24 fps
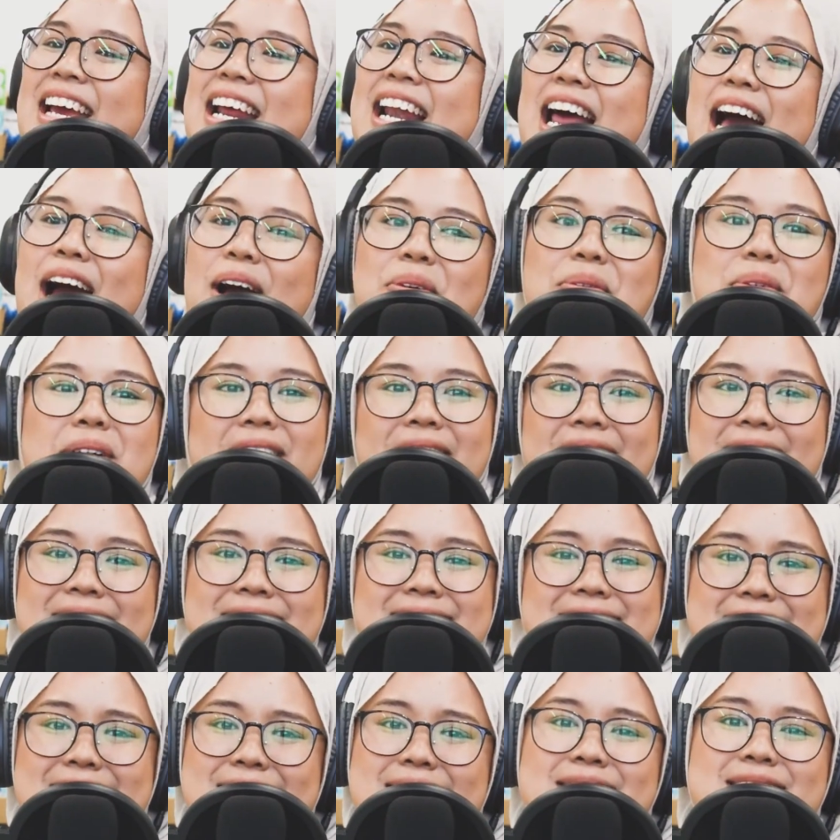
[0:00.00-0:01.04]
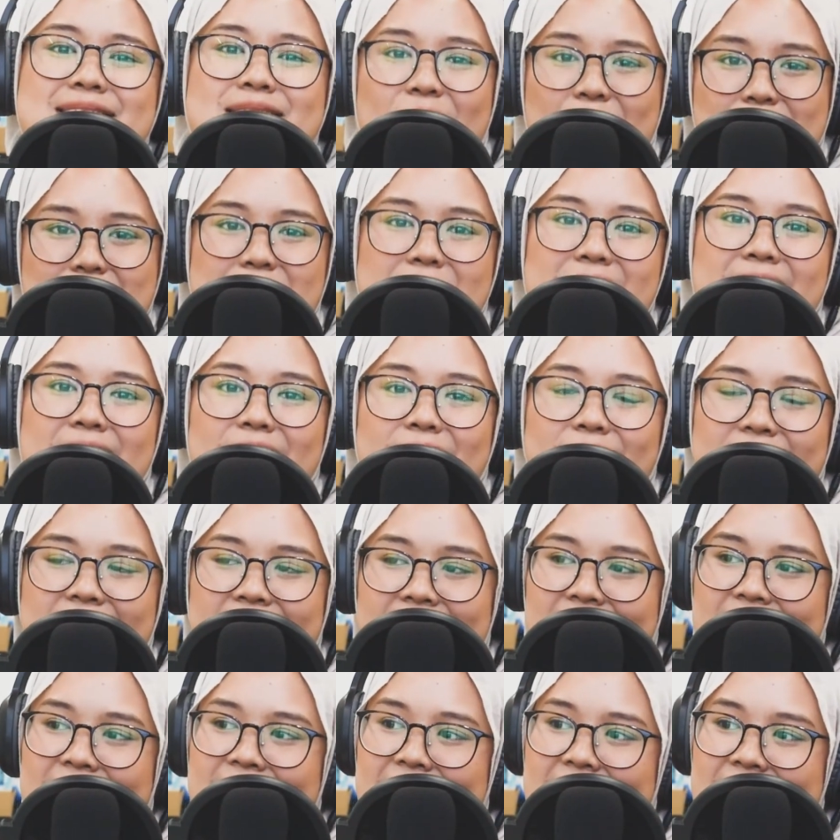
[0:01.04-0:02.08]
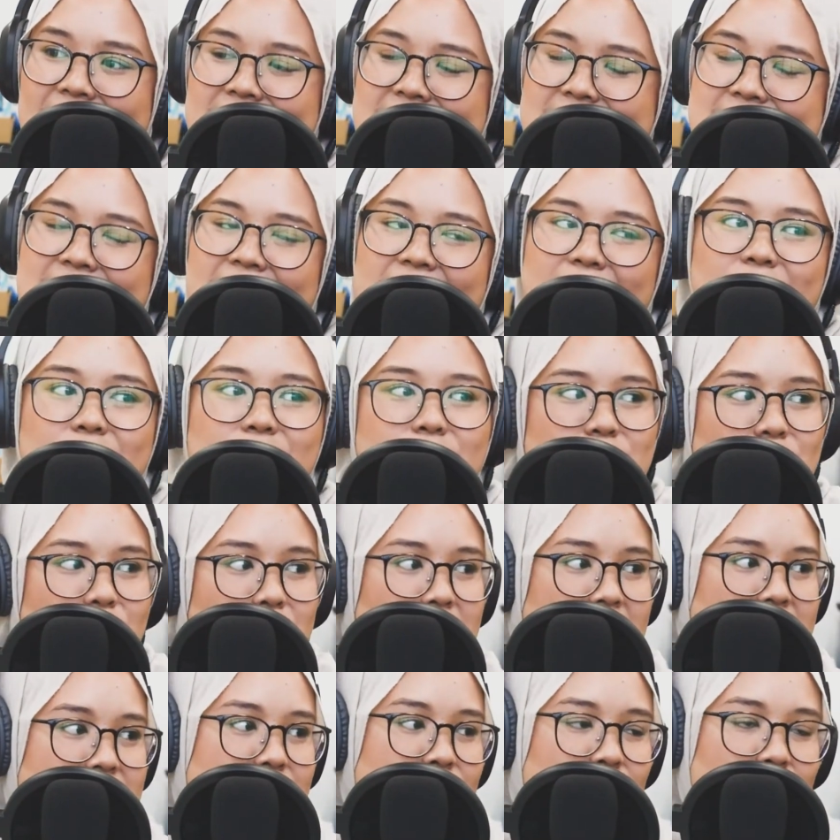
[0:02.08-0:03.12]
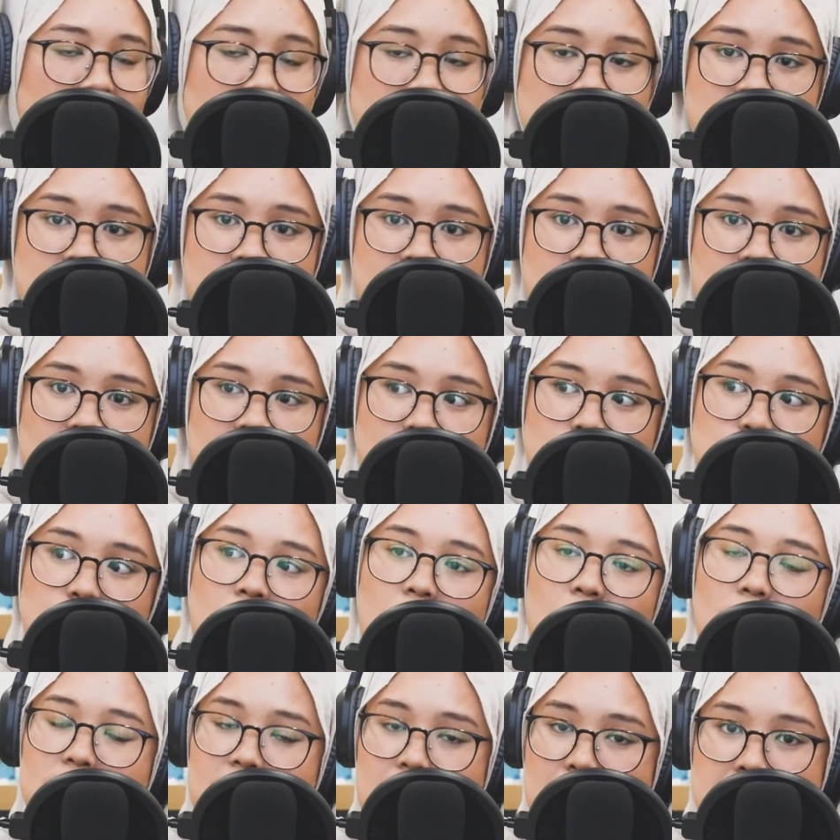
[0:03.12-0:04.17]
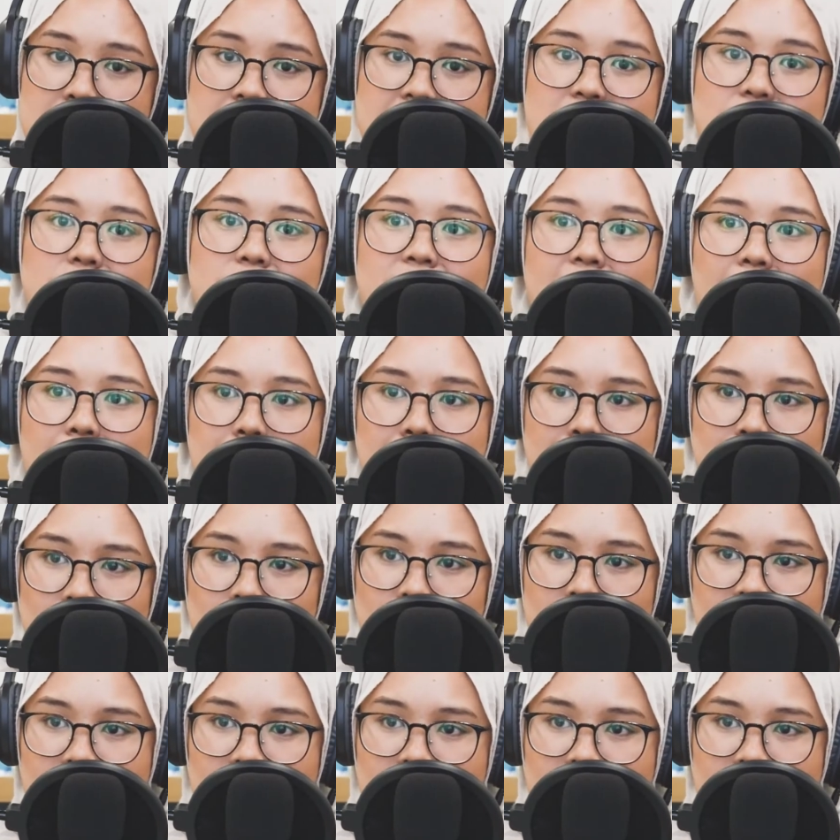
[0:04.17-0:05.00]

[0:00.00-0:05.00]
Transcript: we're gonna just stop here. Okay, guys. Thank you so much for listening to our Ramadan ramble.